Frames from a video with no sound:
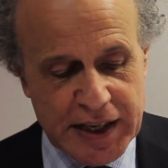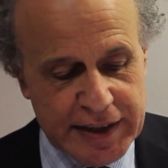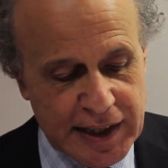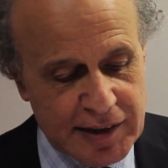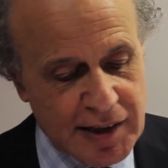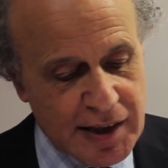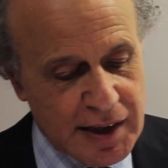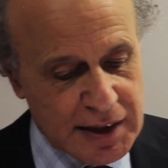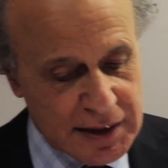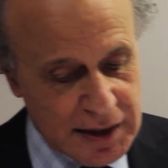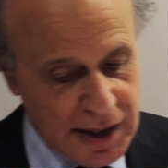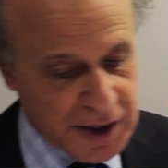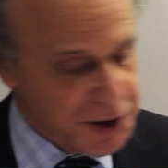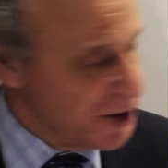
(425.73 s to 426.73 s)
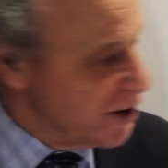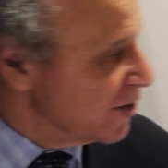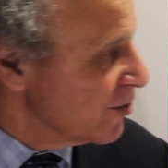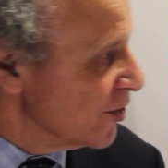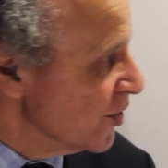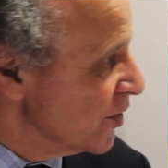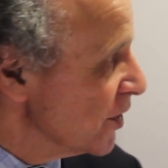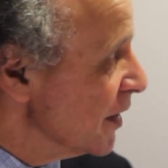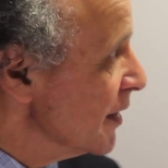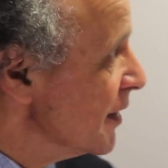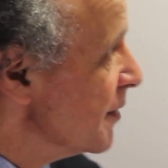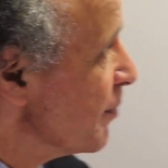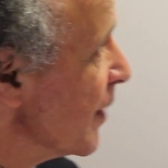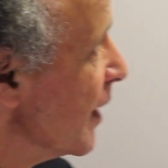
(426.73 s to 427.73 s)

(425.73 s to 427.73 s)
there are large differences.